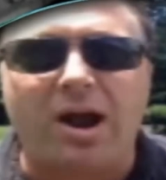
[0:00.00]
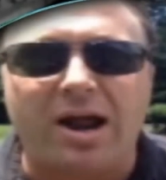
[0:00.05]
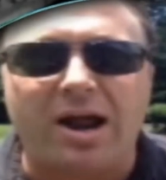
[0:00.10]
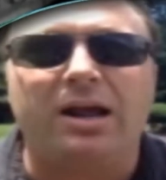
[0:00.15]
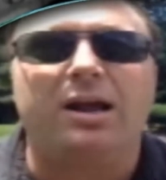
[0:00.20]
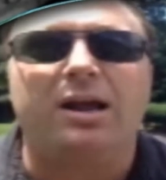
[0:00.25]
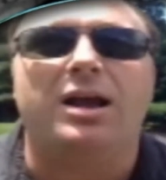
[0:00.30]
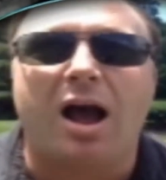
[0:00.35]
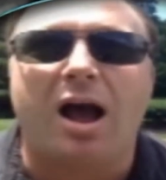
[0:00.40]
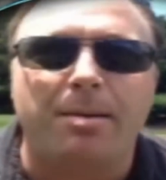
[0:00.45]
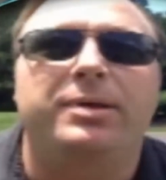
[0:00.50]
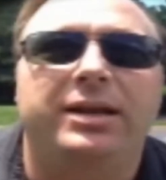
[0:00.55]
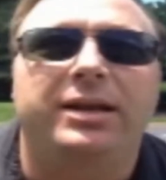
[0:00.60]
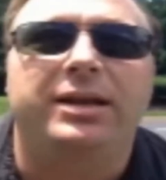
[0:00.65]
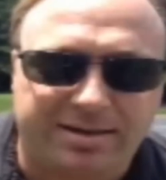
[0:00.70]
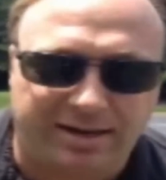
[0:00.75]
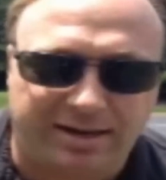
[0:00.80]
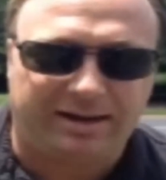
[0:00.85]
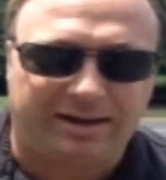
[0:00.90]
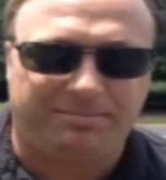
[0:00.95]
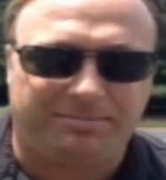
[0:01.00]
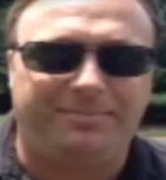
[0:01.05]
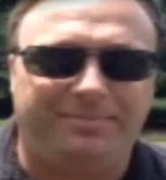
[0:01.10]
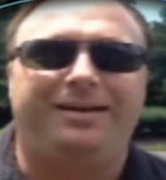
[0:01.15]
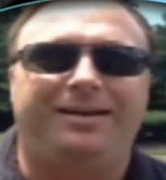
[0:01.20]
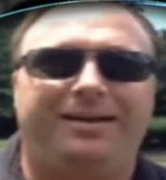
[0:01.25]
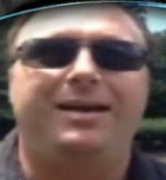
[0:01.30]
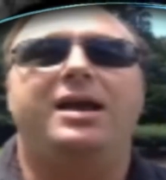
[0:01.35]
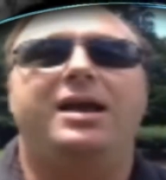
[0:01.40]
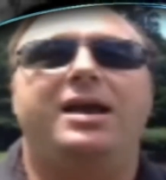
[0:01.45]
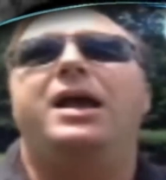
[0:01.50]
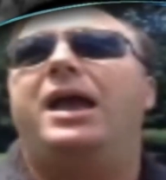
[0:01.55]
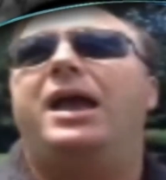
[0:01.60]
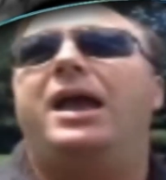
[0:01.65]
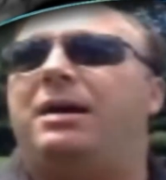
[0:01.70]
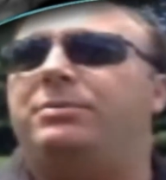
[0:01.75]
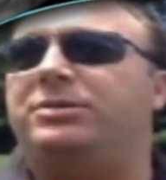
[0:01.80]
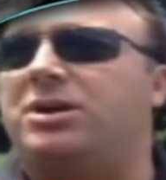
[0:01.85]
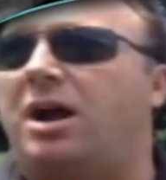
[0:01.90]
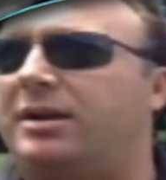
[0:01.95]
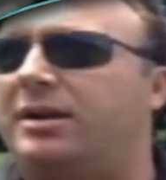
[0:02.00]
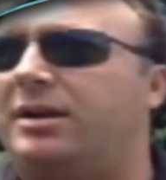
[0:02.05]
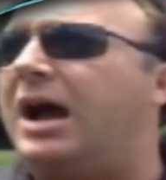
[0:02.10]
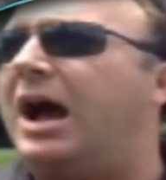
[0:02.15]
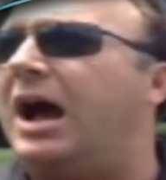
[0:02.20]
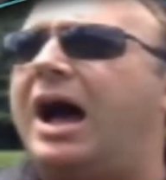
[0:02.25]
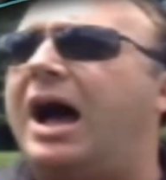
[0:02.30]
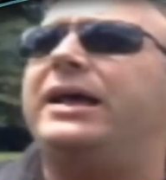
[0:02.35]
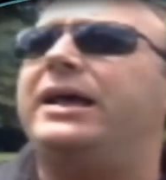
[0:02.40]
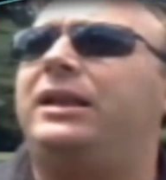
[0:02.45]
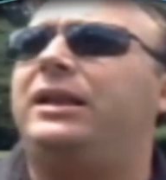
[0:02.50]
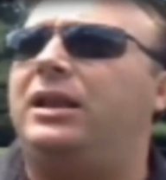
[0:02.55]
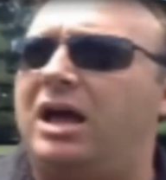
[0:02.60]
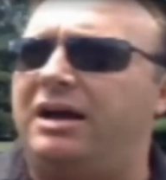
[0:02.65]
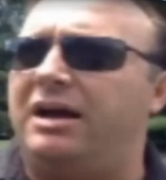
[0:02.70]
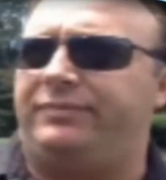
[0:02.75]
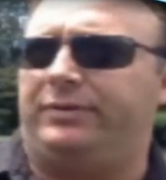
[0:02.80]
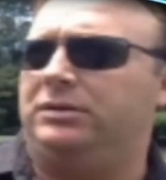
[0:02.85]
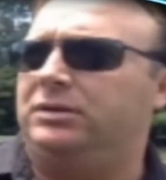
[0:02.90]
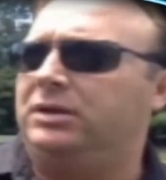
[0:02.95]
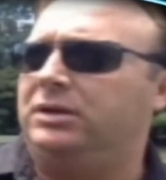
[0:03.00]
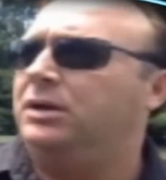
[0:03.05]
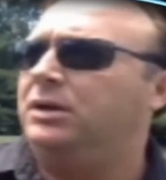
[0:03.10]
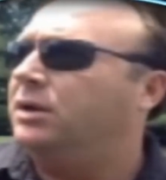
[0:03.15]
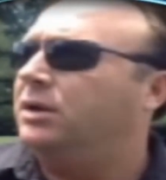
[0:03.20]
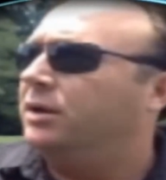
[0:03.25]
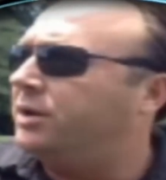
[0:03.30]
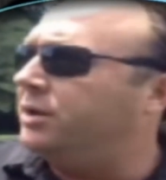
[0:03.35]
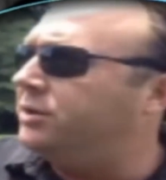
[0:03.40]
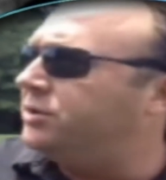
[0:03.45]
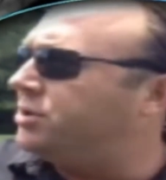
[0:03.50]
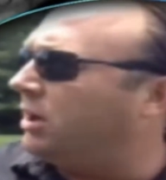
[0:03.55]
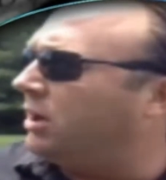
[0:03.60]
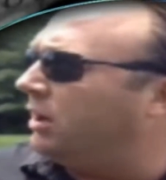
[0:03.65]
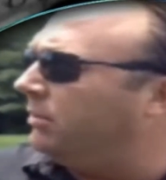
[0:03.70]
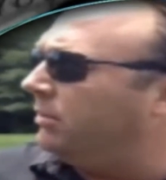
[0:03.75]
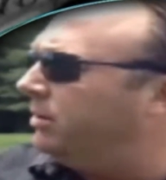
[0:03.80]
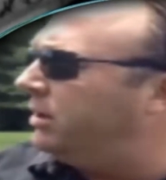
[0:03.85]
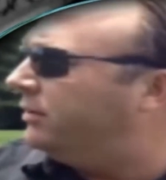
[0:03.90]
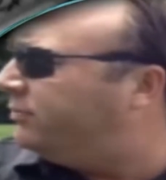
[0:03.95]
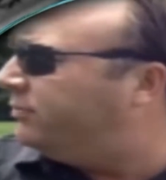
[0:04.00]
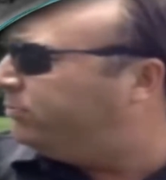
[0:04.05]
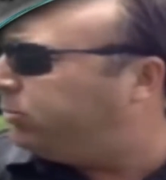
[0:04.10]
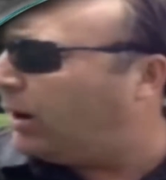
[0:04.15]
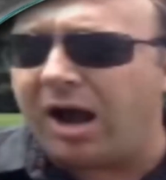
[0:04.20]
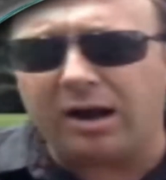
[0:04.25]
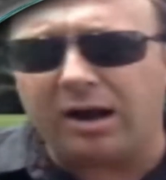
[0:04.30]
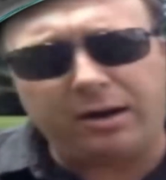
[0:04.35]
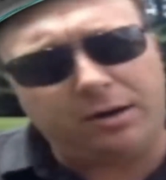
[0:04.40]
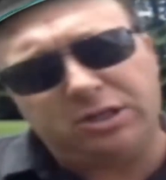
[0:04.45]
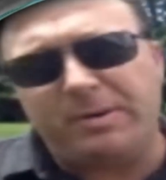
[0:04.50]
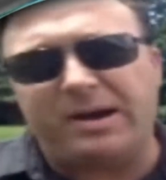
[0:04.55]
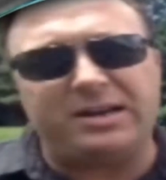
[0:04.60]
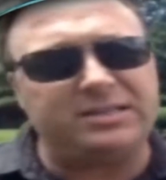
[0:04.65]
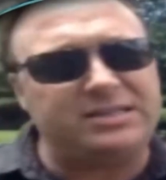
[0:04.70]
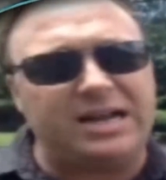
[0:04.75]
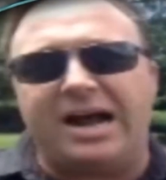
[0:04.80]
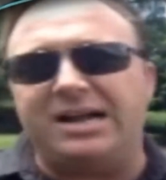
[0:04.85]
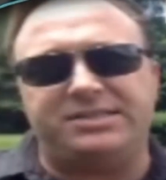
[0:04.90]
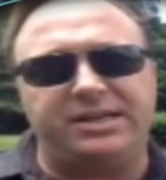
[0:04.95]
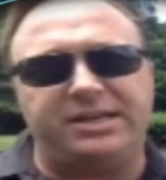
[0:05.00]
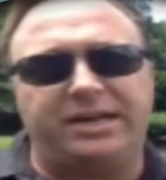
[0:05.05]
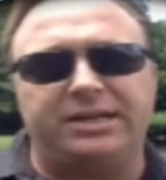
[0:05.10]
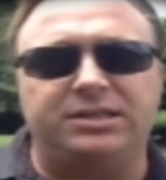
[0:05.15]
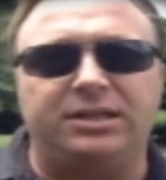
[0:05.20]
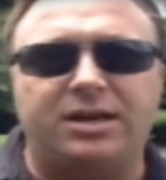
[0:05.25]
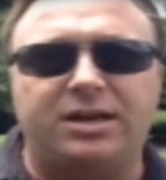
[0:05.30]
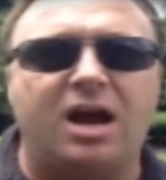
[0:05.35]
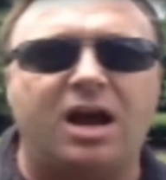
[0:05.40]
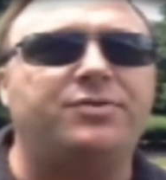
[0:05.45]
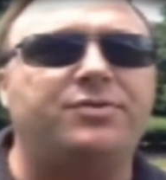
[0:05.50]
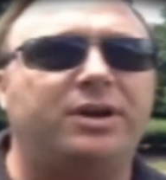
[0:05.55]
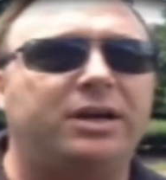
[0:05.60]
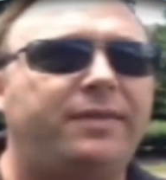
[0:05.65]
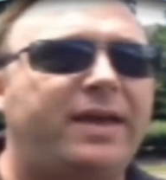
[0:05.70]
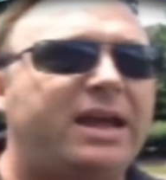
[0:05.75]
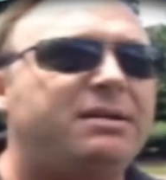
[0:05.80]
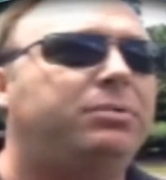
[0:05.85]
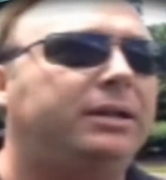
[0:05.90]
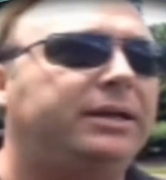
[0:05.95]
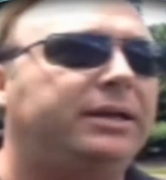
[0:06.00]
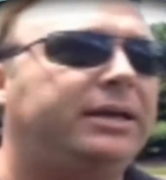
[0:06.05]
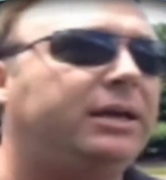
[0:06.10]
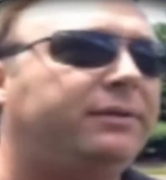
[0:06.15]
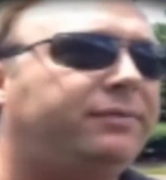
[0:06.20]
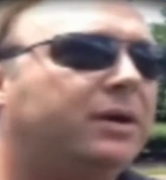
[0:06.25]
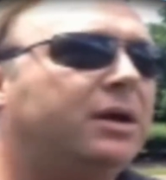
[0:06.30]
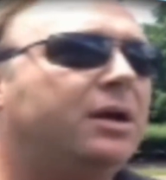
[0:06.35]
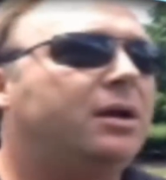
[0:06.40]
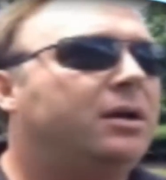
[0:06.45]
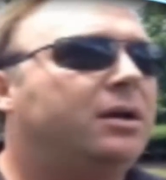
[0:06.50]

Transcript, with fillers: They're known as Democratic Comedy Team. And I was talking to high level conservative bloggers, about as high as it gets in the country, and they